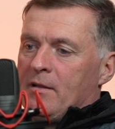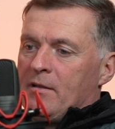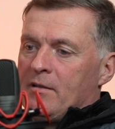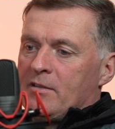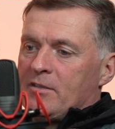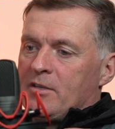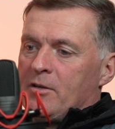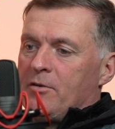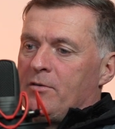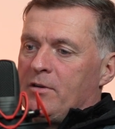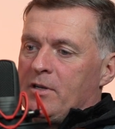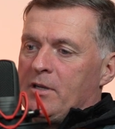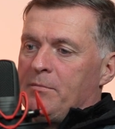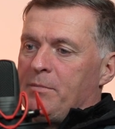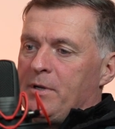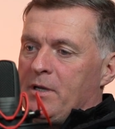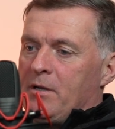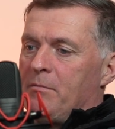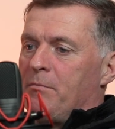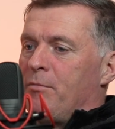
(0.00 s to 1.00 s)
certainly
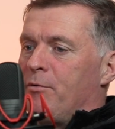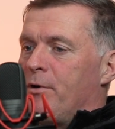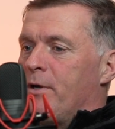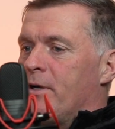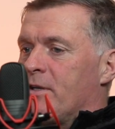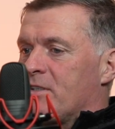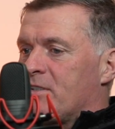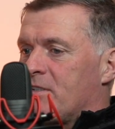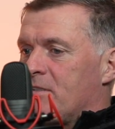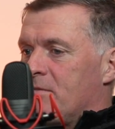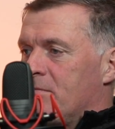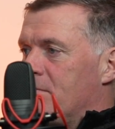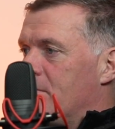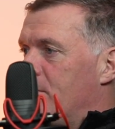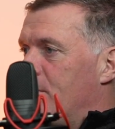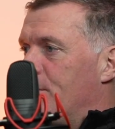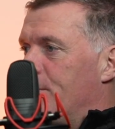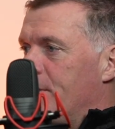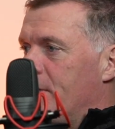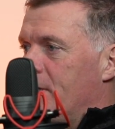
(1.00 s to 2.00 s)
be embraced
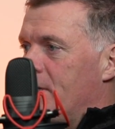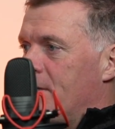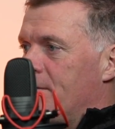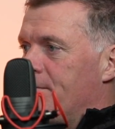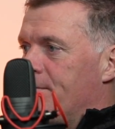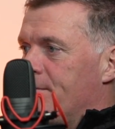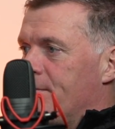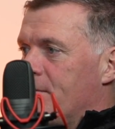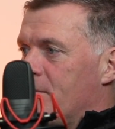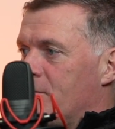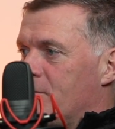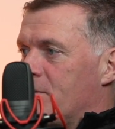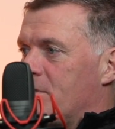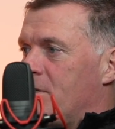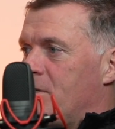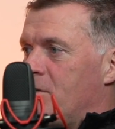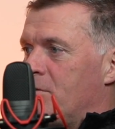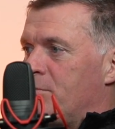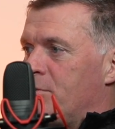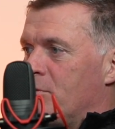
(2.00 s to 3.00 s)
by those
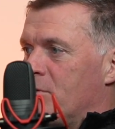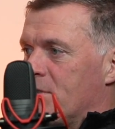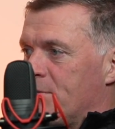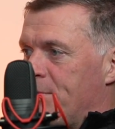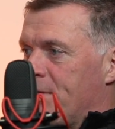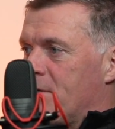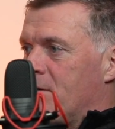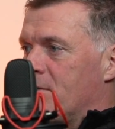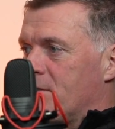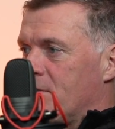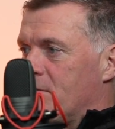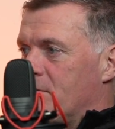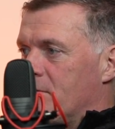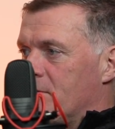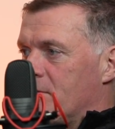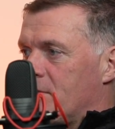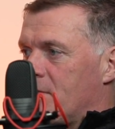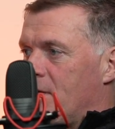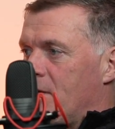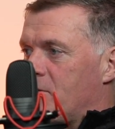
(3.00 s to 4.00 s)
senior pros because of
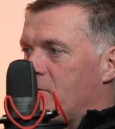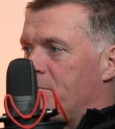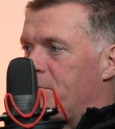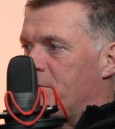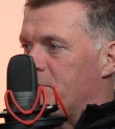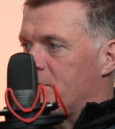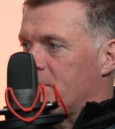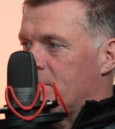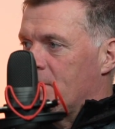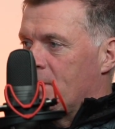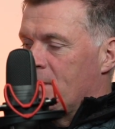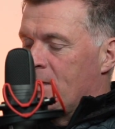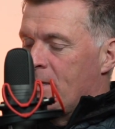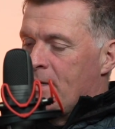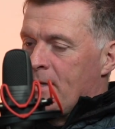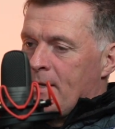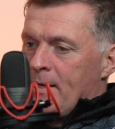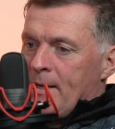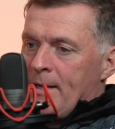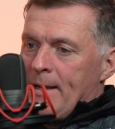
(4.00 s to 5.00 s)
those attributes.
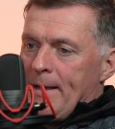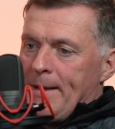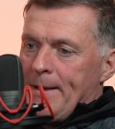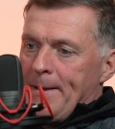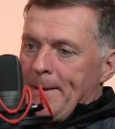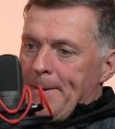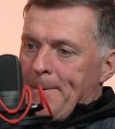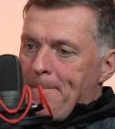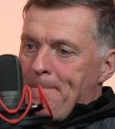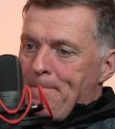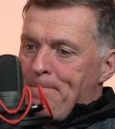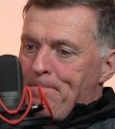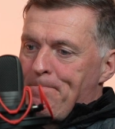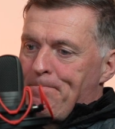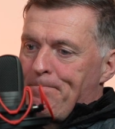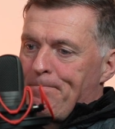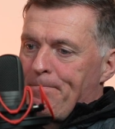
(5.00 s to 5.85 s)
I